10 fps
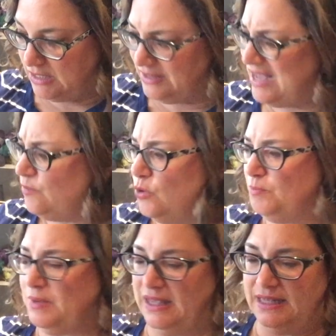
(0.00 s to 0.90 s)
that
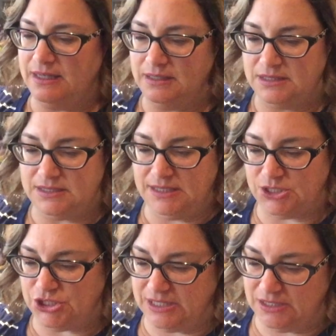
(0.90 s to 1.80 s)
won't be
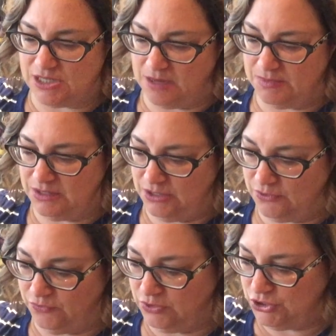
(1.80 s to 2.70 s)
stitched anytime in the near
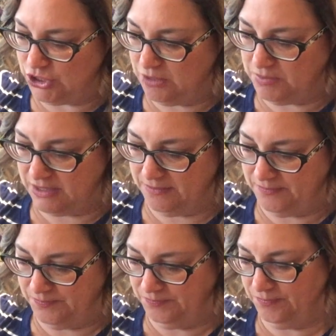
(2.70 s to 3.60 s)
future, but
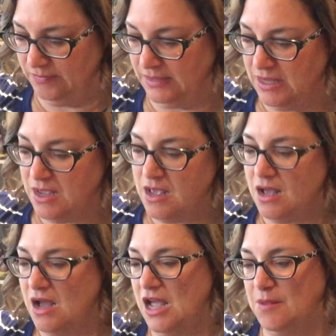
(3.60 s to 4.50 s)

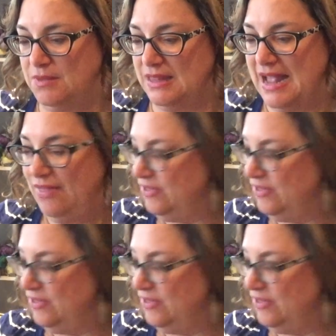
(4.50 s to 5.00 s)
I am glad